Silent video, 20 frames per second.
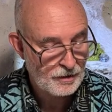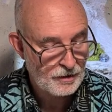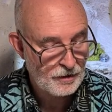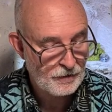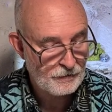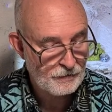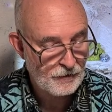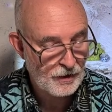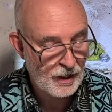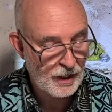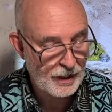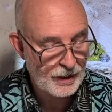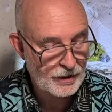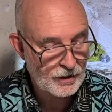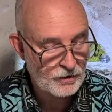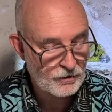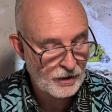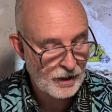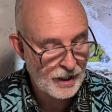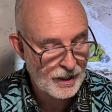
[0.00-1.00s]
The
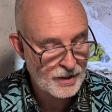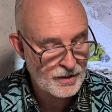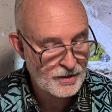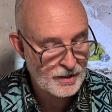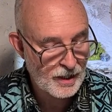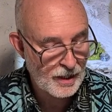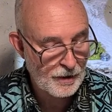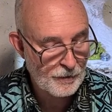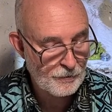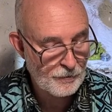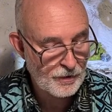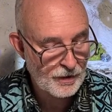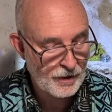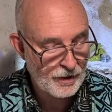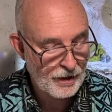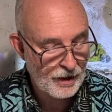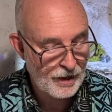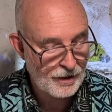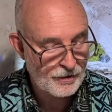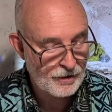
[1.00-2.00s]
vine dries up
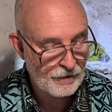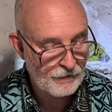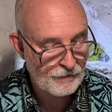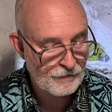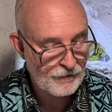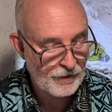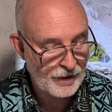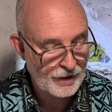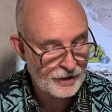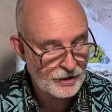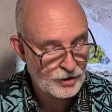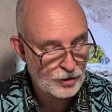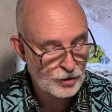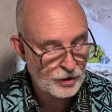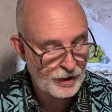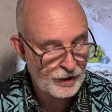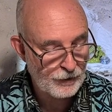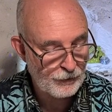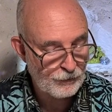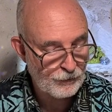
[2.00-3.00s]
and the fig
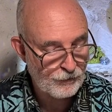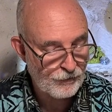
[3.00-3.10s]
tree